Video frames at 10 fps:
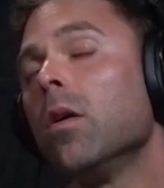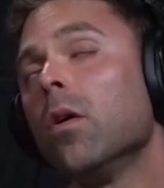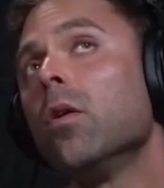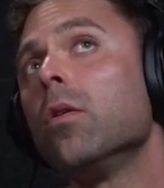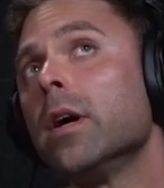
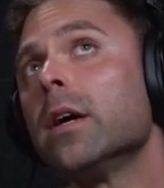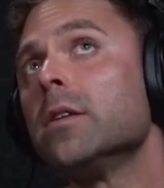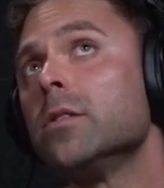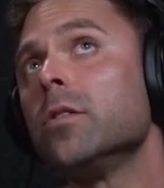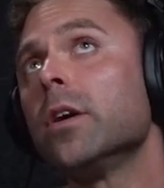Oh yeah,
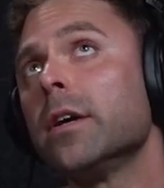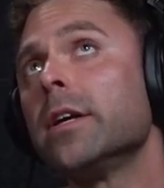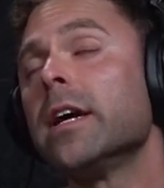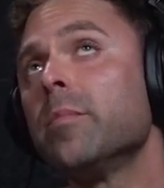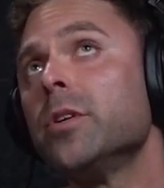because you
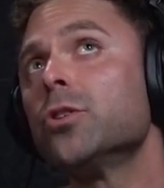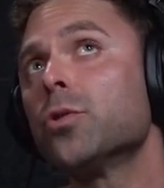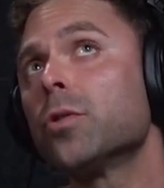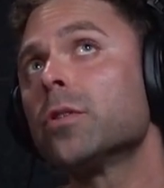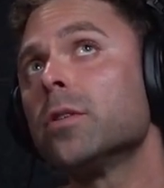can't be
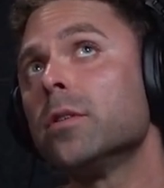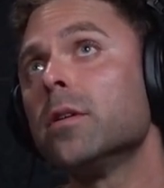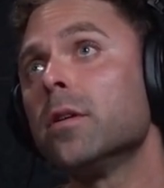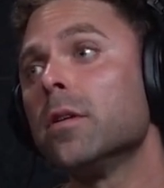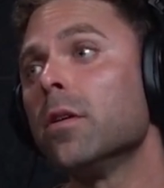short on